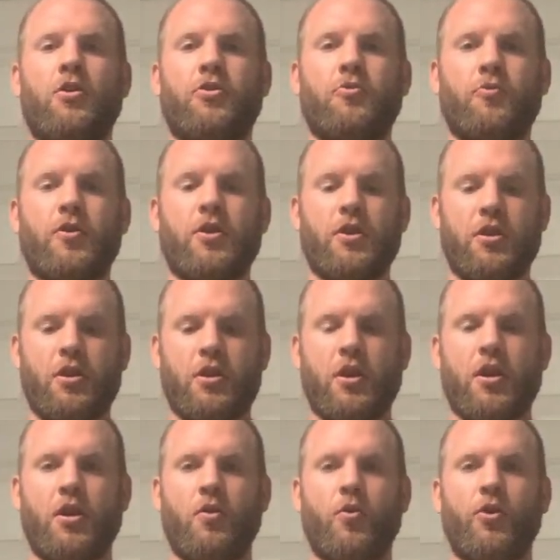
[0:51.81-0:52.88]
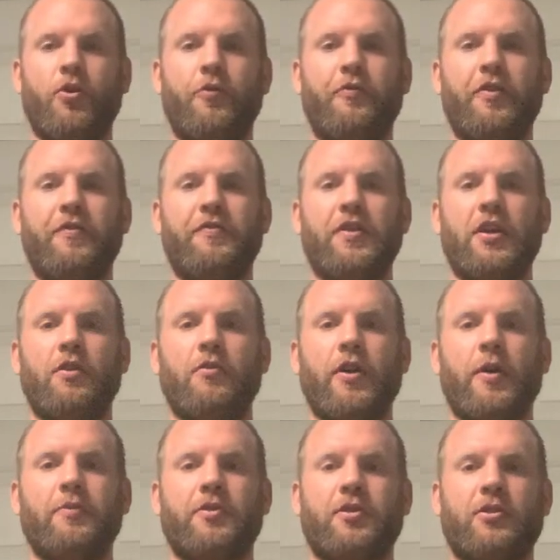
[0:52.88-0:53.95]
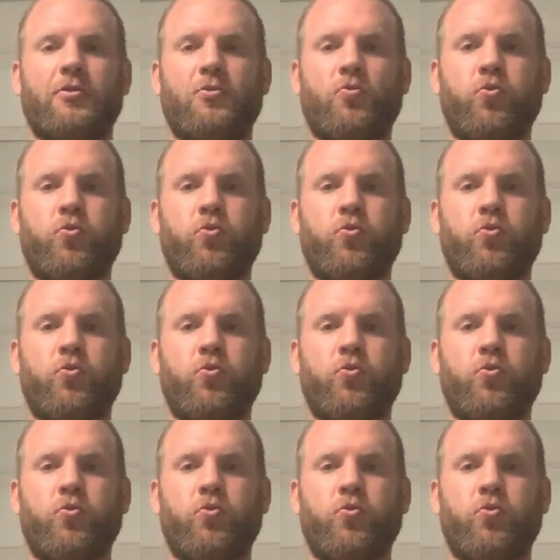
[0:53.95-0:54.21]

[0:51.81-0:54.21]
3, we're gonna do 15 reps.